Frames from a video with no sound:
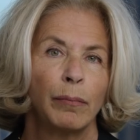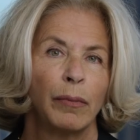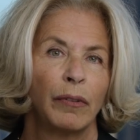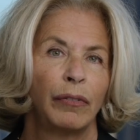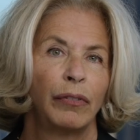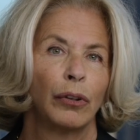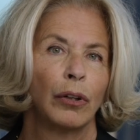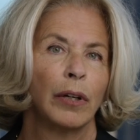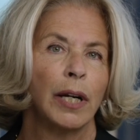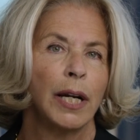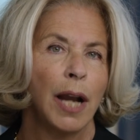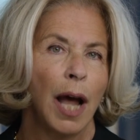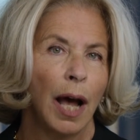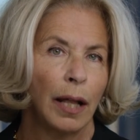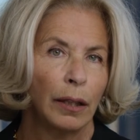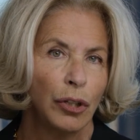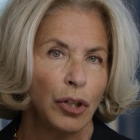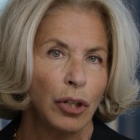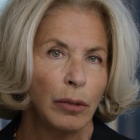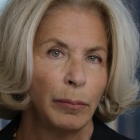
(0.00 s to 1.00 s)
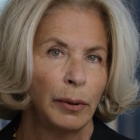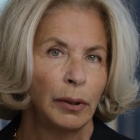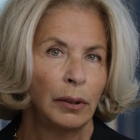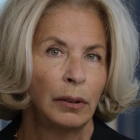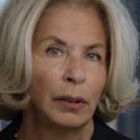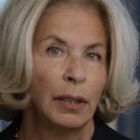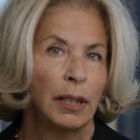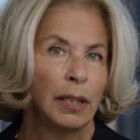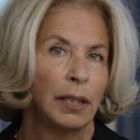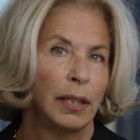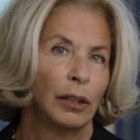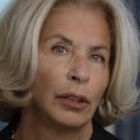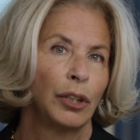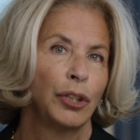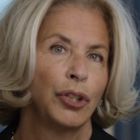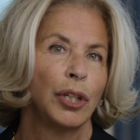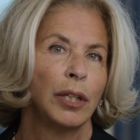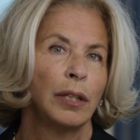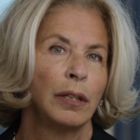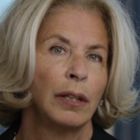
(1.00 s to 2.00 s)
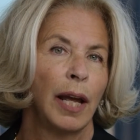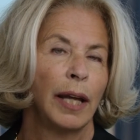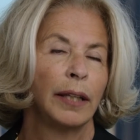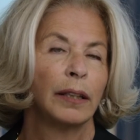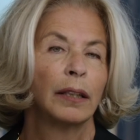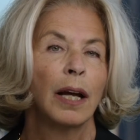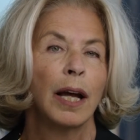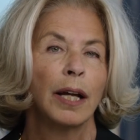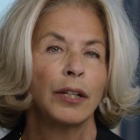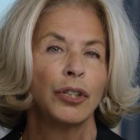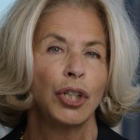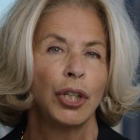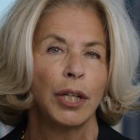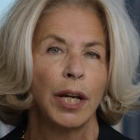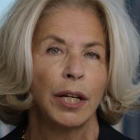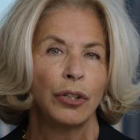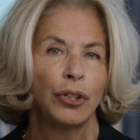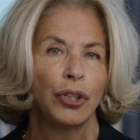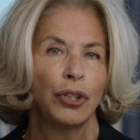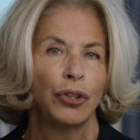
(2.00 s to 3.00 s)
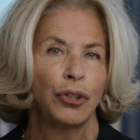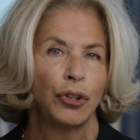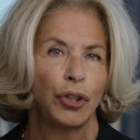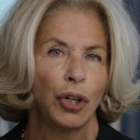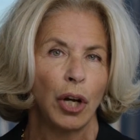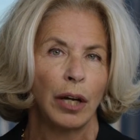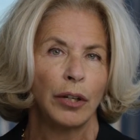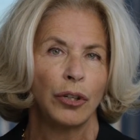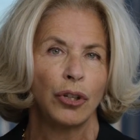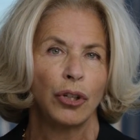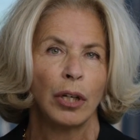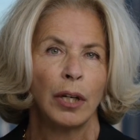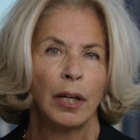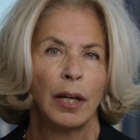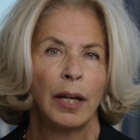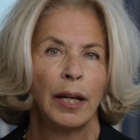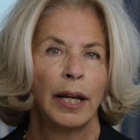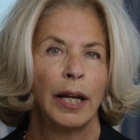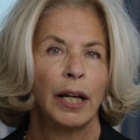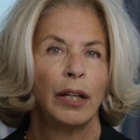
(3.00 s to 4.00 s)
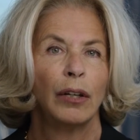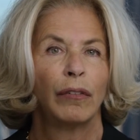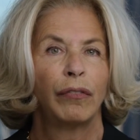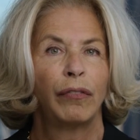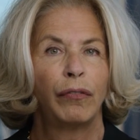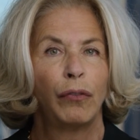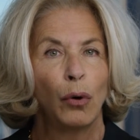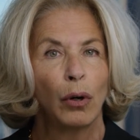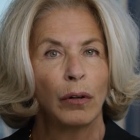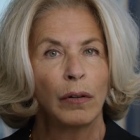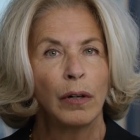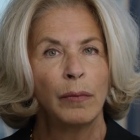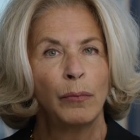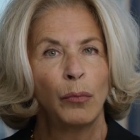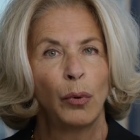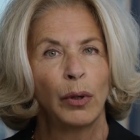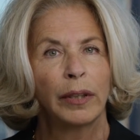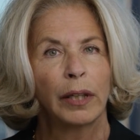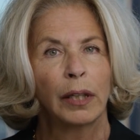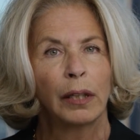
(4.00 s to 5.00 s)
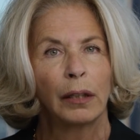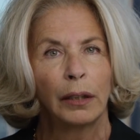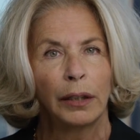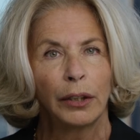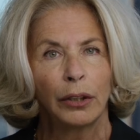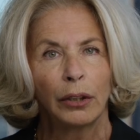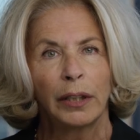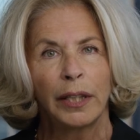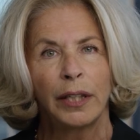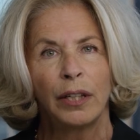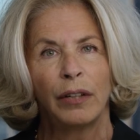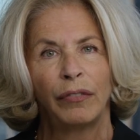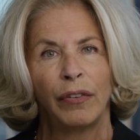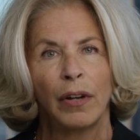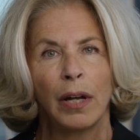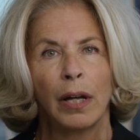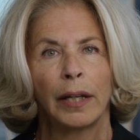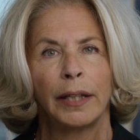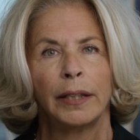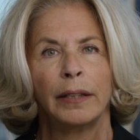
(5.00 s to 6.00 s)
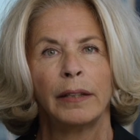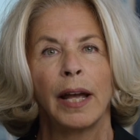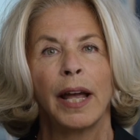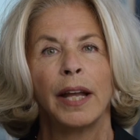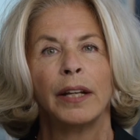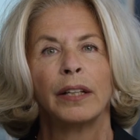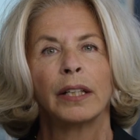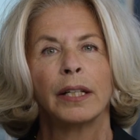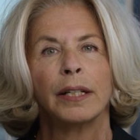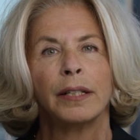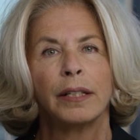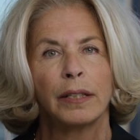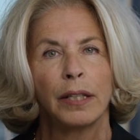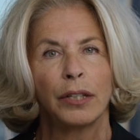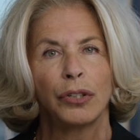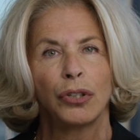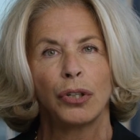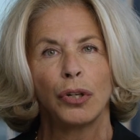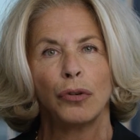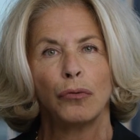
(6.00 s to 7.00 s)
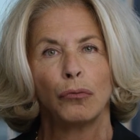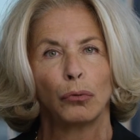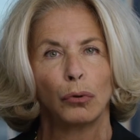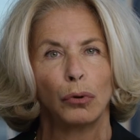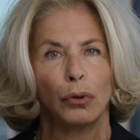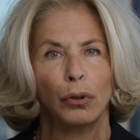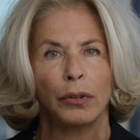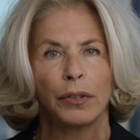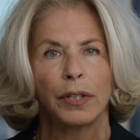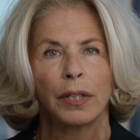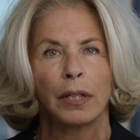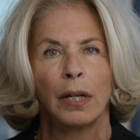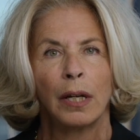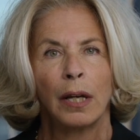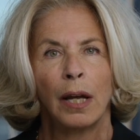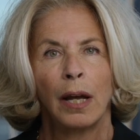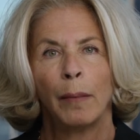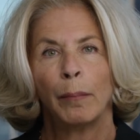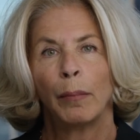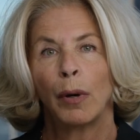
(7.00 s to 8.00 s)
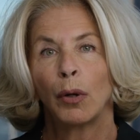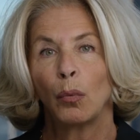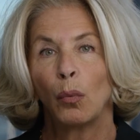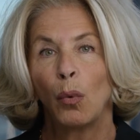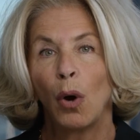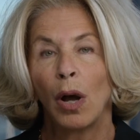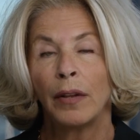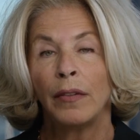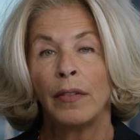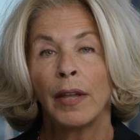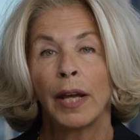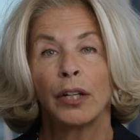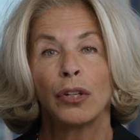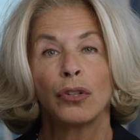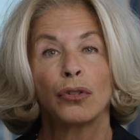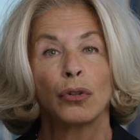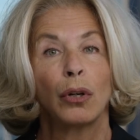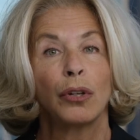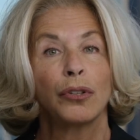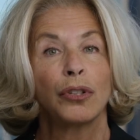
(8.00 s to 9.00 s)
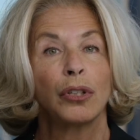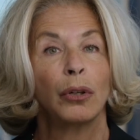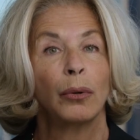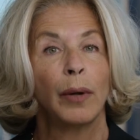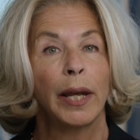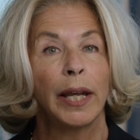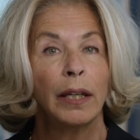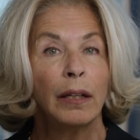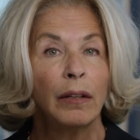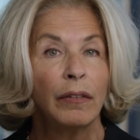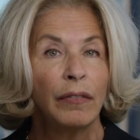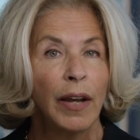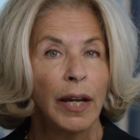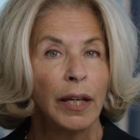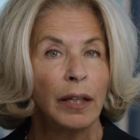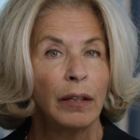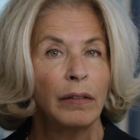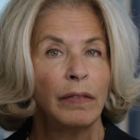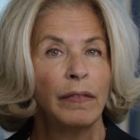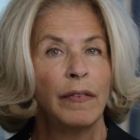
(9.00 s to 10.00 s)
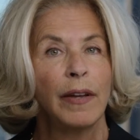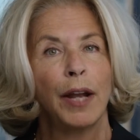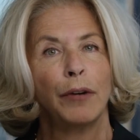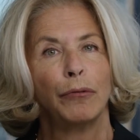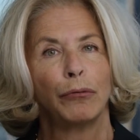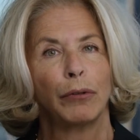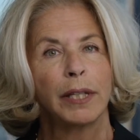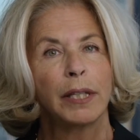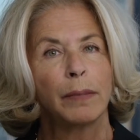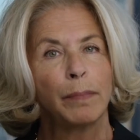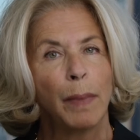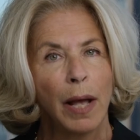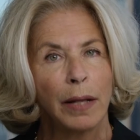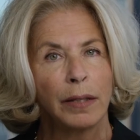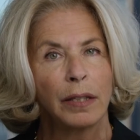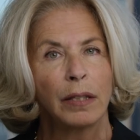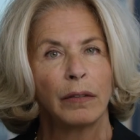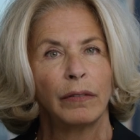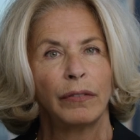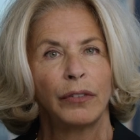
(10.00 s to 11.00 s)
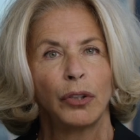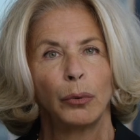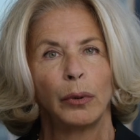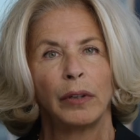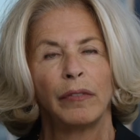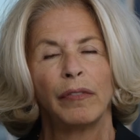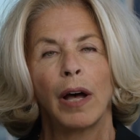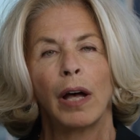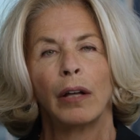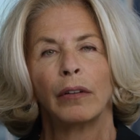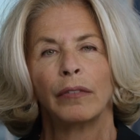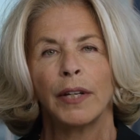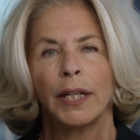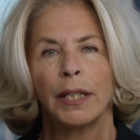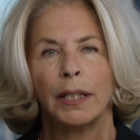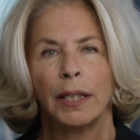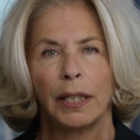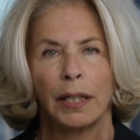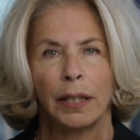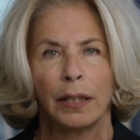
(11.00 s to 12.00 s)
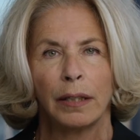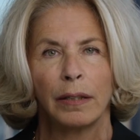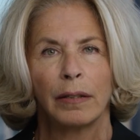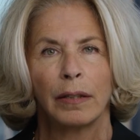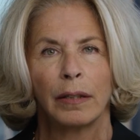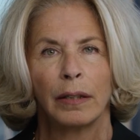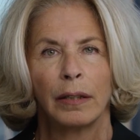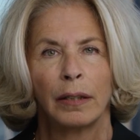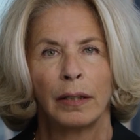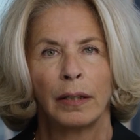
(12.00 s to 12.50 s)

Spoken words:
before a knowledgeable, diligent, and conscientious judge in a forum with clearly defined and consistent rules, but one that is also innovative and responsive to evolving needs.